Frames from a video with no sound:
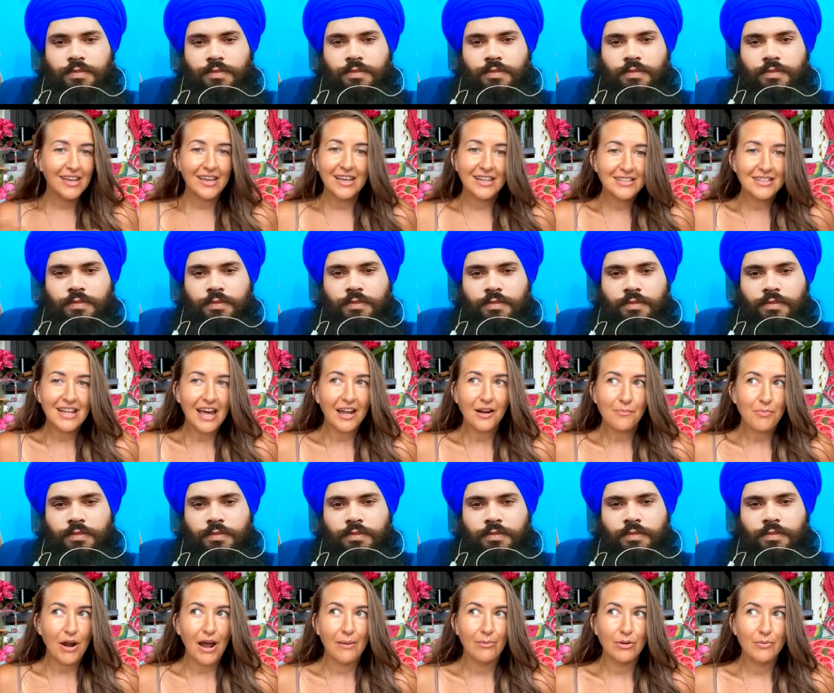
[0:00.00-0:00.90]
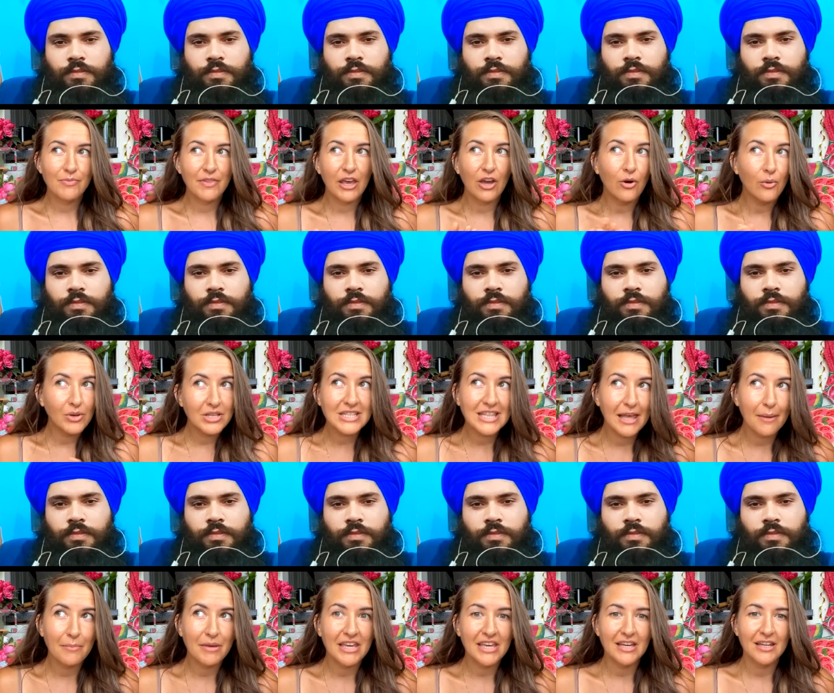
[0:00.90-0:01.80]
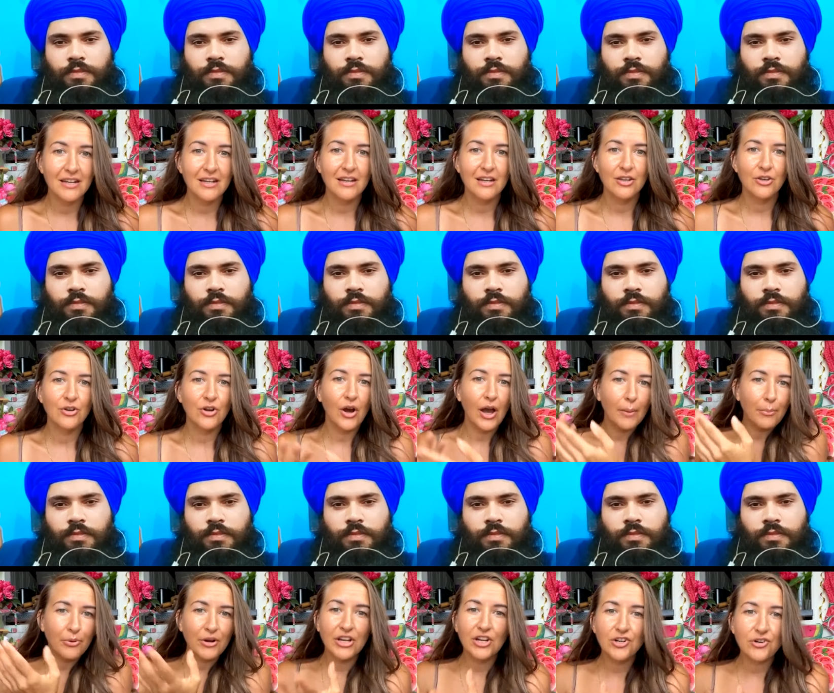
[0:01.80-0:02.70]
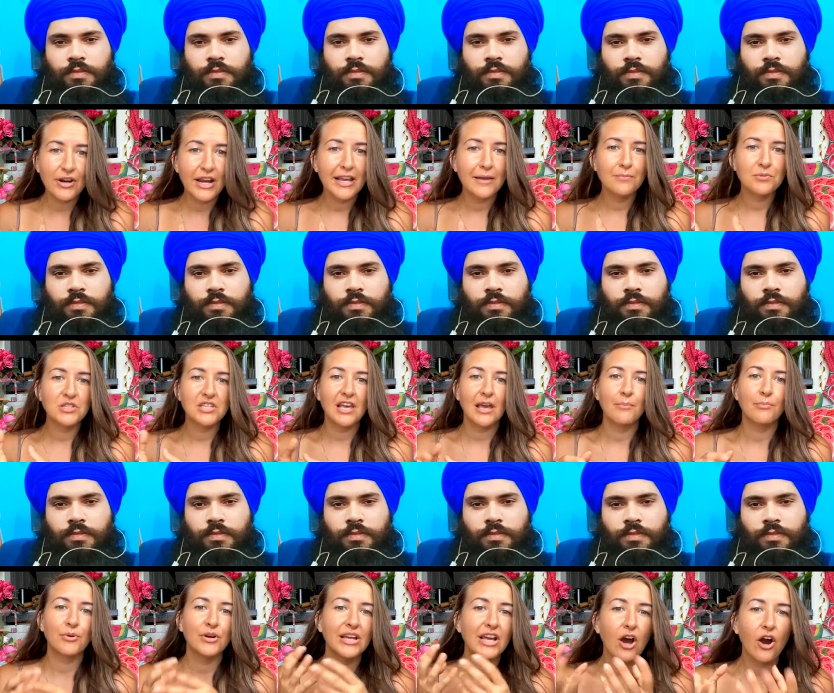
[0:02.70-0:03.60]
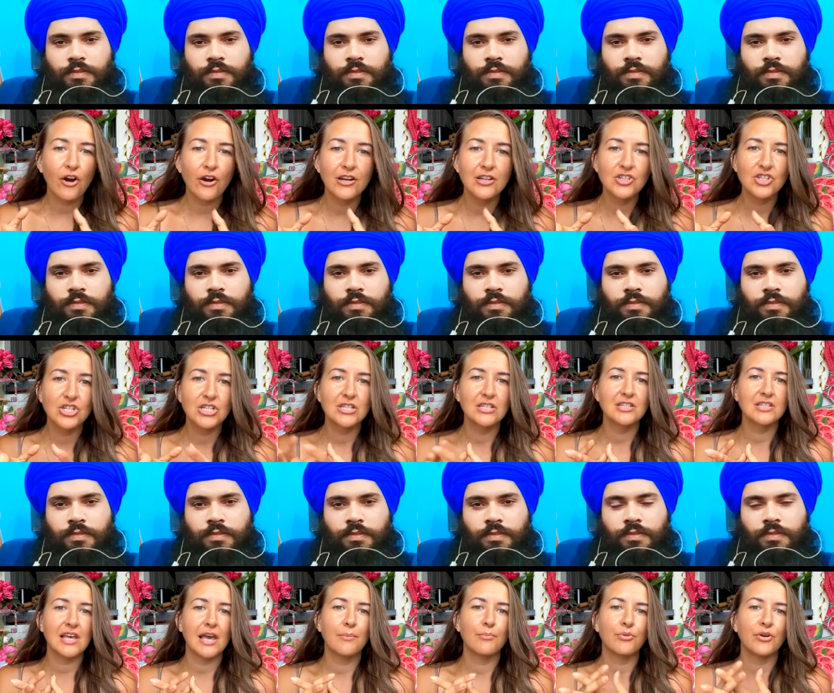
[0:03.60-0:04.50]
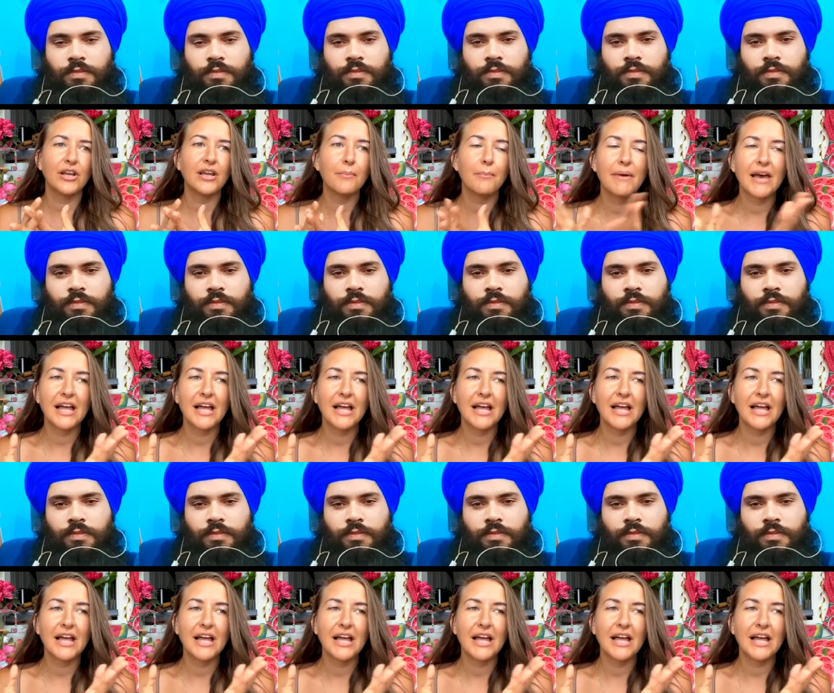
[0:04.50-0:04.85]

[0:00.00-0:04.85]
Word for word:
Speaker 1: it's not a problem. They always let me in. You know, I bring grapes, I bring oranges, I bring